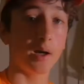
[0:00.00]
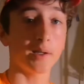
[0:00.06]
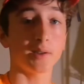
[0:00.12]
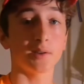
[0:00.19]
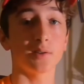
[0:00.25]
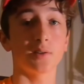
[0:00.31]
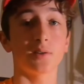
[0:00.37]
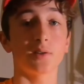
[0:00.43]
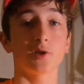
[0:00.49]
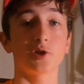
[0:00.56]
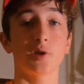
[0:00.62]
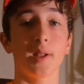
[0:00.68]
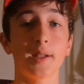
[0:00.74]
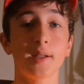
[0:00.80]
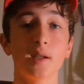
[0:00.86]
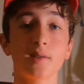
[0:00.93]
Alright,
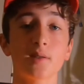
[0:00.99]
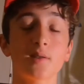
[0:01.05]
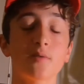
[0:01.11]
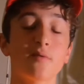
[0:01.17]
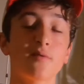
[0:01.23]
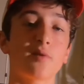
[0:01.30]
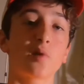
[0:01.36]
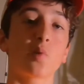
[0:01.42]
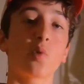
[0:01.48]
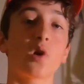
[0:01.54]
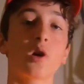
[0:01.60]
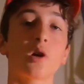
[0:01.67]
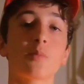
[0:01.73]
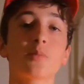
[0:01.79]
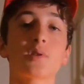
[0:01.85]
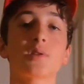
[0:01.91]
so that does it for
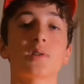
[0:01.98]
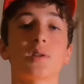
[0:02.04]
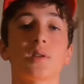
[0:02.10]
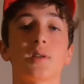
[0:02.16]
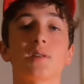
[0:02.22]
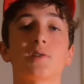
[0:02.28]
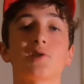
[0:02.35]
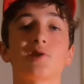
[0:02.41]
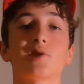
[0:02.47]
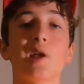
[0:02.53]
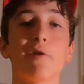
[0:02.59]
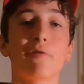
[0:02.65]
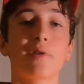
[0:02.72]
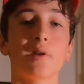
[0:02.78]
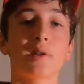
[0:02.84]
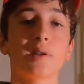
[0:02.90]
worms. It's
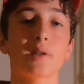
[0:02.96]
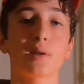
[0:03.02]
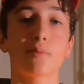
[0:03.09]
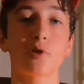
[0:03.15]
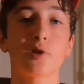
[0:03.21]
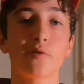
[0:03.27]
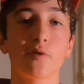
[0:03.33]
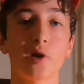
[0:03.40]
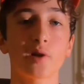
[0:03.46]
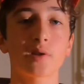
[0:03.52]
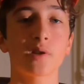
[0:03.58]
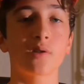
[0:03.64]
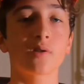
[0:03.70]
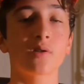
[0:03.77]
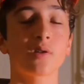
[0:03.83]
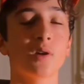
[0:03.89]
definitely the most
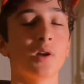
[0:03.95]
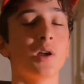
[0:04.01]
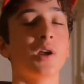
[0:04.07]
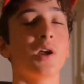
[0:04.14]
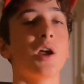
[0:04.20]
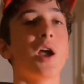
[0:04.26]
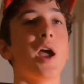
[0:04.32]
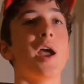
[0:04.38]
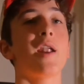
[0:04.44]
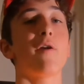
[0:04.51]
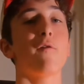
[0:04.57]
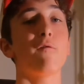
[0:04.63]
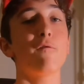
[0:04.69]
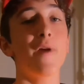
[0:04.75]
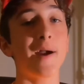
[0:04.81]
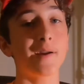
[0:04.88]
versatile and
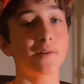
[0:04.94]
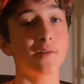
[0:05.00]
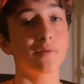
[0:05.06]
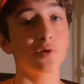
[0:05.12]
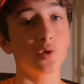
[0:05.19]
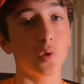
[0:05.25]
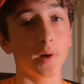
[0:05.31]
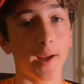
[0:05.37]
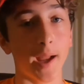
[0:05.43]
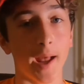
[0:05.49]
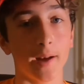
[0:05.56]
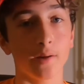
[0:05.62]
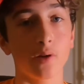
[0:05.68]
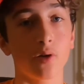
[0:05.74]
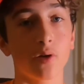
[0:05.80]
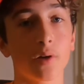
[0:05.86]
effective lure
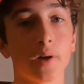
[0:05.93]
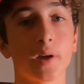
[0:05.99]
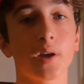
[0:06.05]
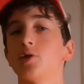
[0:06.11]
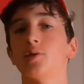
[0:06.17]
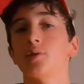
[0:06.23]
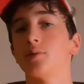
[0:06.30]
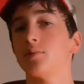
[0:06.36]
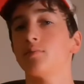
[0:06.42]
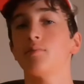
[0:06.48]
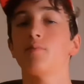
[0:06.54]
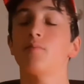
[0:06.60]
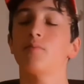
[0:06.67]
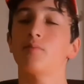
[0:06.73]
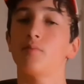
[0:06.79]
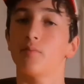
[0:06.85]
category. Just
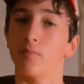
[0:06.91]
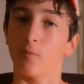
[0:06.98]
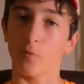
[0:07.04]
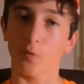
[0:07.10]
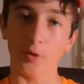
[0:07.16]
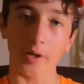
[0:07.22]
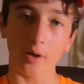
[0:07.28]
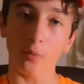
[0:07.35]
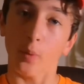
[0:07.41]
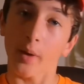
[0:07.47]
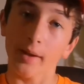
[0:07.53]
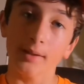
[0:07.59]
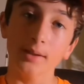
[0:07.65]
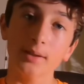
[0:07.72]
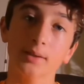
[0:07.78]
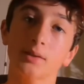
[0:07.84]
rig it
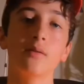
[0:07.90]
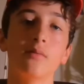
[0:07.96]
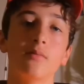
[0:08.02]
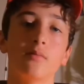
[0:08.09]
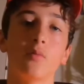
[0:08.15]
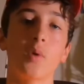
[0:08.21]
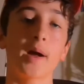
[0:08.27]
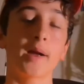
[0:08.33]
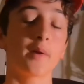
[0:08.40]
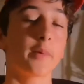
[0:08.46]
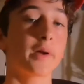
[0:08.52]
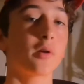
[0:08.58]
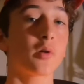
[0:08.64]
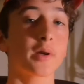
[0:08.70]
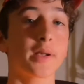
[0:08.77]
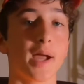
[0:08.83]
weightless, wacky
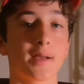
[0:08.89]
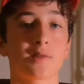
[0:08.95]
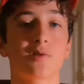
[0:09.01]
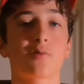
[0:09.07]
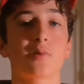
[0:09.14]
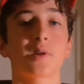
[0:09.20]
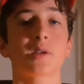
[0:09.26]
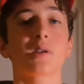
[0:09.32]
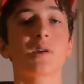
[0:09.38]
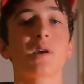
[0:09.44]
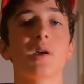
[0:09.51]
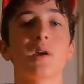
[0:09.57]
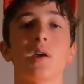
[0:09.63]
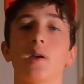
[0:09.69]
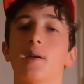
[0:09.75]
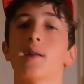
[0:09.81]
rig or Texas rigged,
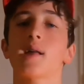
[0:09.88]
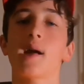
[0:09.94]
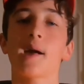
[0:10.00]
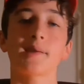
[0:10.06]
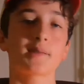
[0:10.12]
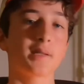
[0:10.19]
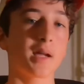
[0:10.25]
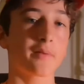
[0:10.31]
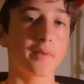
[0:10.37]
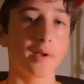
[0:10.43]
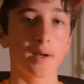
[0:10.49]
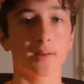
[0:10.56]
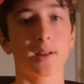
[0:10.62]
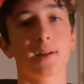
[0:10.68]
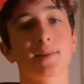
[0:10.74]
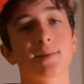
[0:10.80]
cast it out
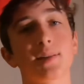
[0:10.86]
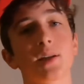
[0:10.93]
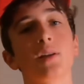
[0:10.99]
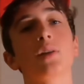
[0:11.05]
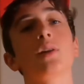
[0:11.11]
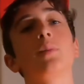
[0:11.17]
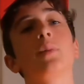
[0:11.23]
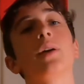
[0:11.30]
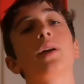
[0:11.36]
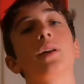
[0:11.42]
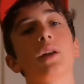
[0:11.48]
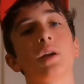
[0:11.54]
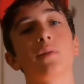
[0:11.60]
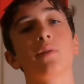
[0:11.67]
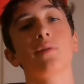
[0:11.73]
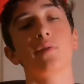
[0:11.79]
there, let it sink a little
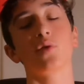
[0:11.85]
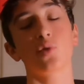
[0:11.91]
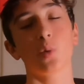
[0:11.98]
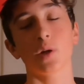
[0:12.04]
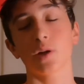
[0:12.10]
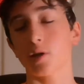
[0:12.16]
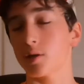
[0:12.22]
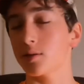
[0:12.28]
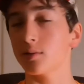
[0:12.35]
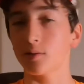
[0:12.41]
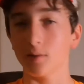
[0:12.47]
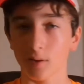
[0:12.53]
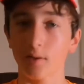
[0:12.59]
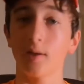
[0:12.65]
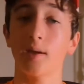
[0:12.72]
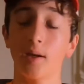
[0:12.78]
bit, give it a few
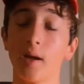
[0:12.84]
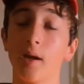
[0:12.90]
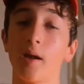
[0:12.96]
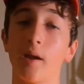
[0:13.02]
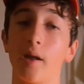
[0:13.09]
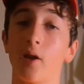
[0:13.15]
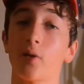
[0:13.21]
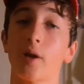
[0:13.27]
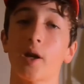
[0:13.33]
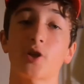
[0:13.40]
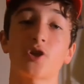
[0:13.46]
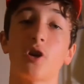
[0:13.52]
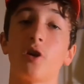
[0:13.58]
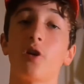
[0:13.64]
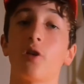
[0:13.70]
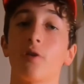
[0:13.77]
twitches, it'll catch
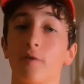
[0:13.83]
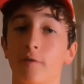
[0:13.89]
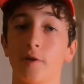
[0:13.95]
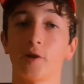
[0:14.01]
all the